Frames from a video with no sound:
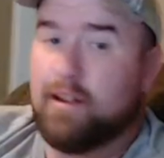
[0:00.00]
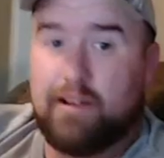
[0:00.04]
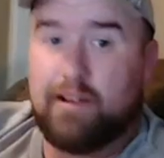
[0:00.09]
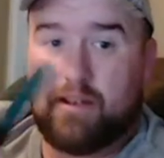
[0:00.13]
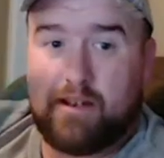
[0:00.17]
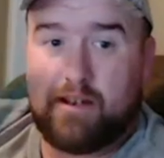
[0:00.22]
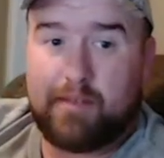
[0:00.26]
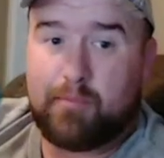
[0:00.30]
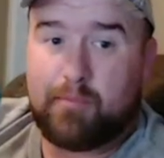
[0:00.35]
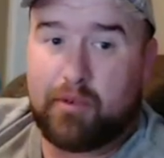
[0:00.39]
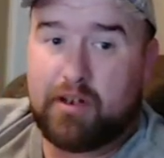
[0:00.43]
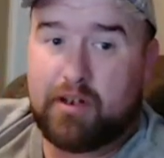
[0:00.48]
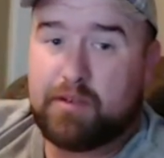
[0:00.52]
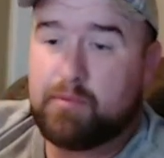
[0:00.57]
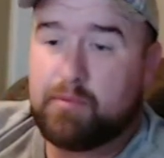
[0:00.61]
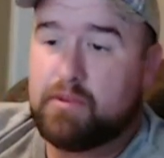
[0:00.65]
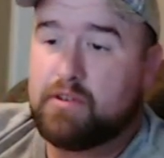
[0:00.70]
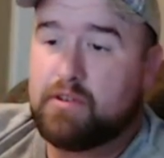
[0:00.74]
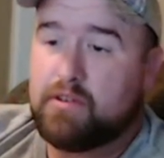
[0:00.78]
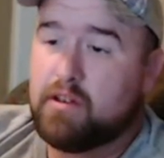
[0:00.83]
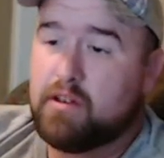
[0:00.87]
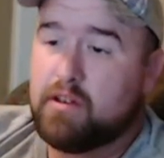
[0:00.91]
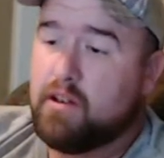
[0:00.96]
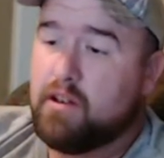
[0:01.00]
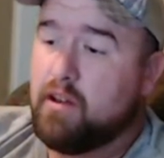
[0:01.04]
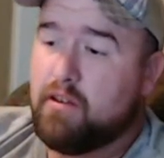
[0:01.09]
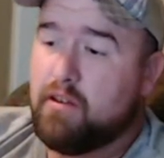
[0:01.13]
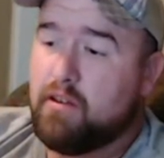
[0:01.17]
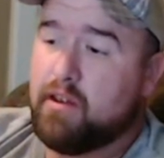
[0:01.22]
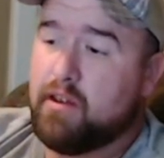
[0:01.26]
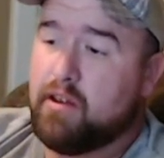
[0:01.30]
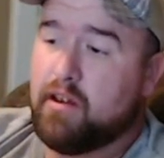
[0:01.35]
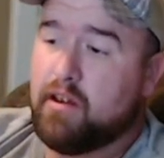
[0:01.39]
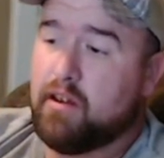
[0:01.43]
And that brings me to
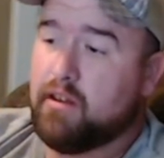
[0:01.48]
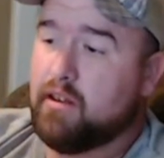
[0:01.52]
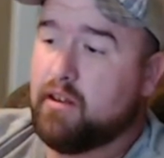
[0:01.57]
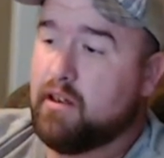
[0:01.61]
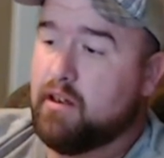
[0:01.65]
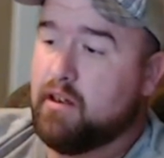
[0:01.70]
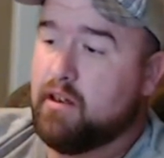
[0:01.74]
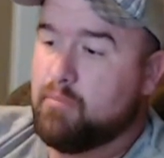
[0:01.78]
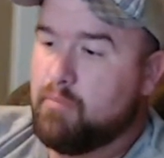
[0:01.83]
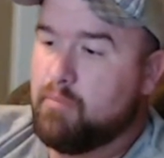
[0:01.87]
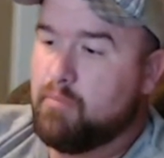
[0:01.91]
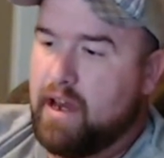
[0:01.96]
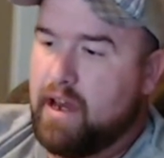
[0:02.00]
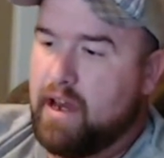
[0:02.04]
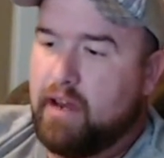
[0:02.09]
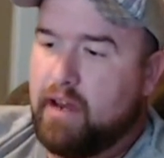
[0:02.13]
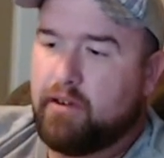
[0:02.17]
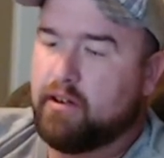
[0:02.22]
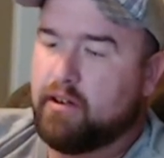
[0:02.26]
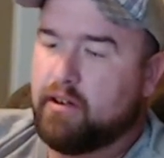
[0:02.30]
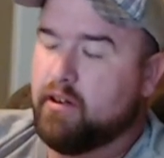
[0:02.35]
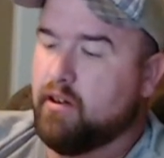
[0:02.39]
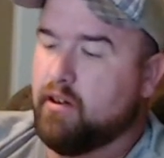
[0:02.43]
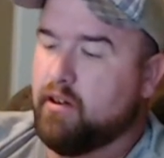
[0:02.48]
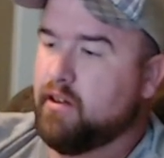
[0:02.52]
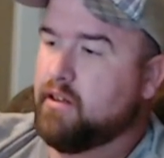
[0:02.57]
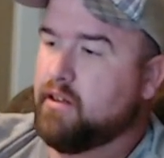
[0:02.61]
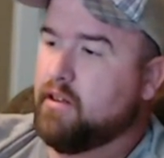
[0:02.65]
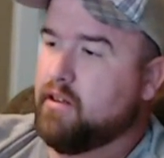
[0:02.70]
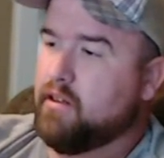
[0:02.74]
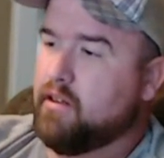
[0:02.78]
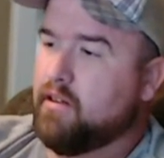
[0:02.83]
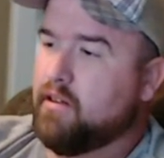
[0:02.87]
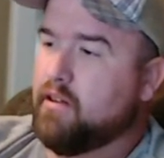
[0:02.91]
another thing. The battery on
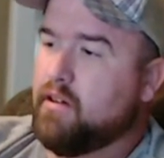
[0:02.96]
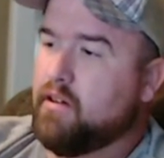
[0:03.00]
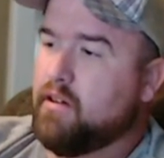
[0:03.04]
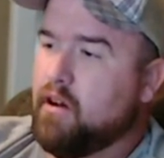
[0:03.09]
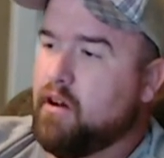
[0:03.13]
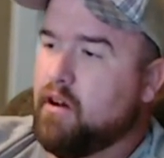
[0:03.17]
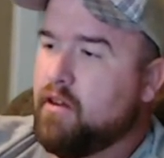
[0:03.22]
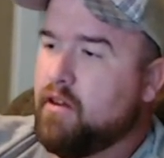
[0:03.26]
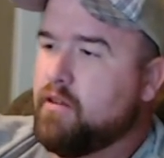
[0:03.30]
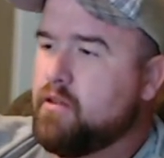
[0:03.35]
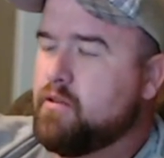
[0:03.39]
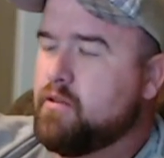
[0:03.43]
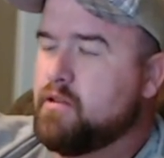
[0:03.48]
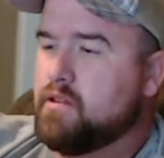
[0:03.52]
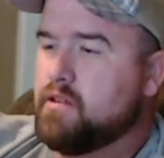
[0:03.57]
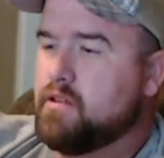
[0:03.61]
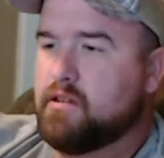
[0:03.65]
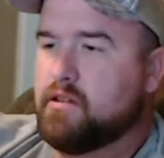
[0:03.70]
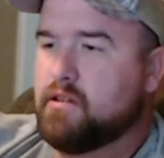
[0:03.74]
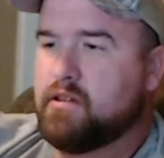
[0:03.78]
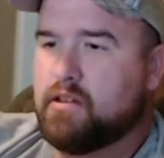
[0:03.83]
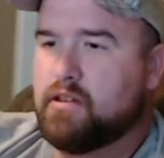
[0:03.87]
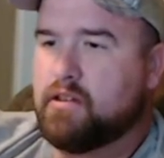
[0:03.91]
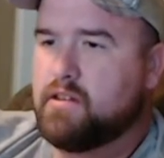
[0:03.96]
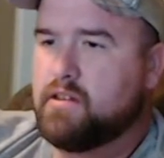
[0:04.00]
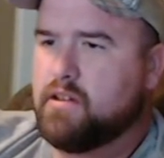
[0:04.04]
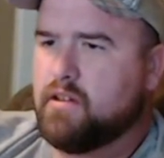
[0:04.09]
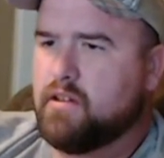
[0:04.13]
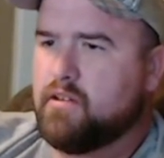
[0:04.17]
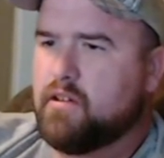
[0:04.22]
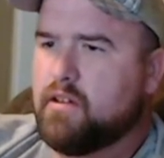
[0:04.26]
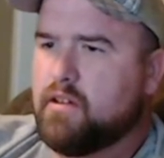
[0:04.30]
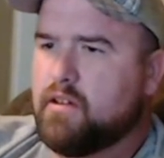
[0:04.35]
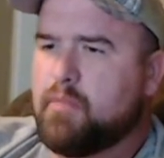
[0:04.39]
here, although it's a
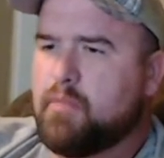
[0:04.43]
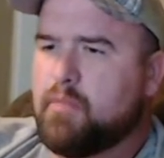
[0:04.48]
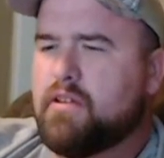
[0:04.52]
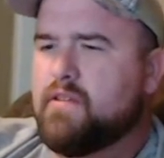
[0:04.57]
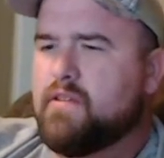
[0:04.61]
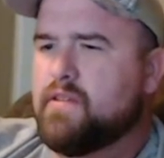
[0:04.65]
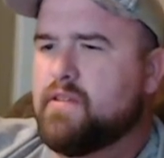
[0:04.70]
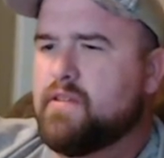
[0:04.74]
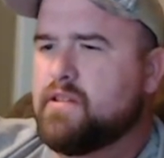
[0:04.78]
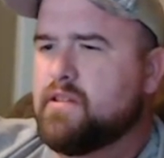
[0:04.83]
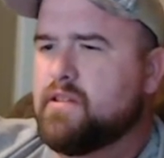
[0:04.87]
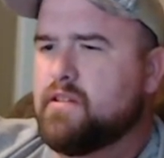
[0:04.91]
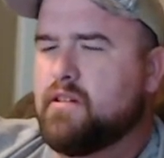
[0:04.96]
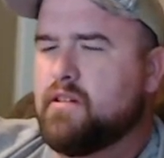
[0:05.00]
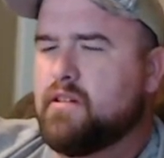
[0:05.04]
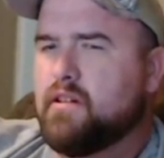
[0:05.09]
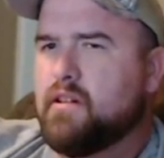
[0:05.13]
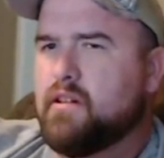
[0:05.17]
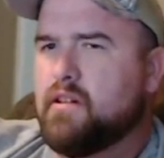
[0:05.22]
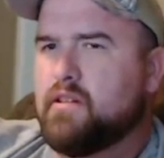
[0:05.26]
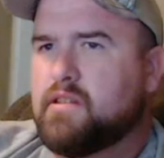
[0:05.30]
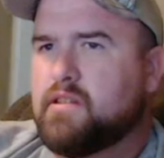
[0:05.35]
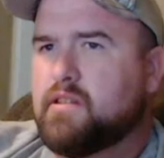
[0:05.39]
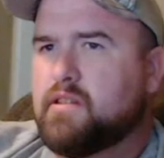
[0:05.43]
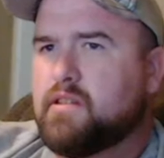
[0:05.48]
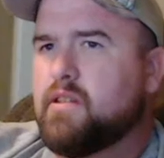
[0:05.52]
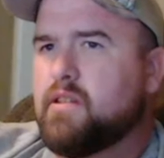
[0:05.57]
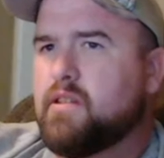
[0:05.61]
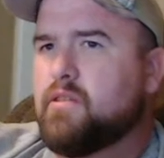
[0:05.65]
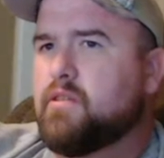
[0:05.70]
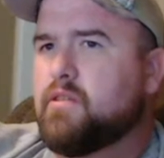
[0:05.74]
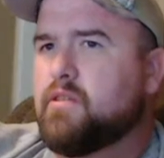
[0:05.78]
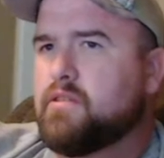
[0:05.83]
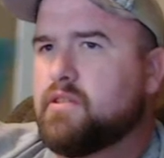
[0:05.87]
600, I believe it's a
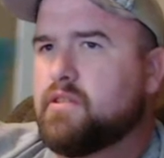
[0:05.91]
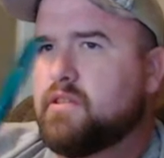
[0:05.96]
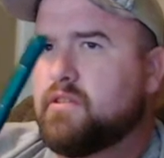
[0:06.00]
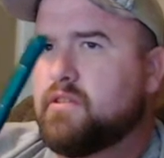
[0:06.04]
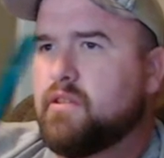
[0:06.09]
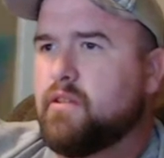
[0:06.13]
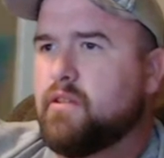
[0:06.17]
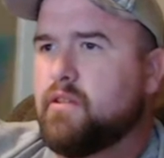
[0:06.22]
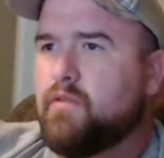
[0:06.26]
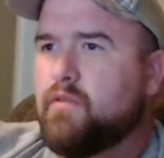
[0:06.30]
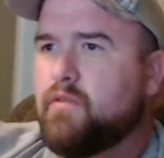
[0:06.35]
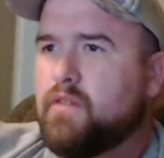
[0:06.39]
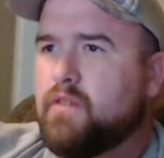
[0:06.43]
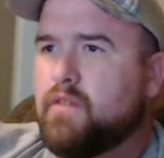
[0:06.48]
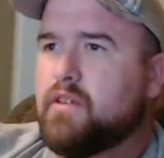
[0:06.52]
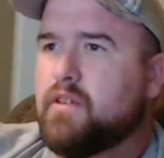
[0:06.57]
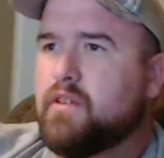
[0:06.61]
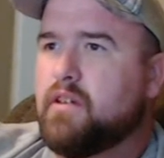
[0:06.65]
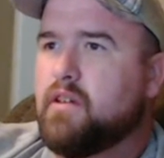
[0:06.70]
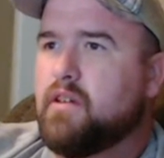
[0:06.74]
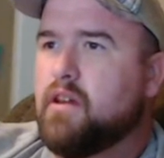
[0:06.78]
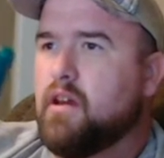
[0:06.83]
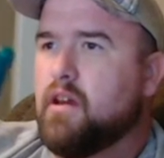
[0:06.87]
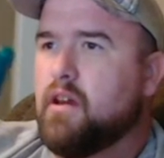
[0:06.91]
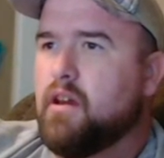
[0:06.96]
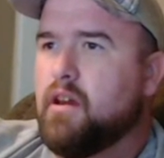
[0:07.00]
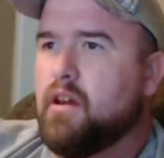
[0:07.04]
600 or 650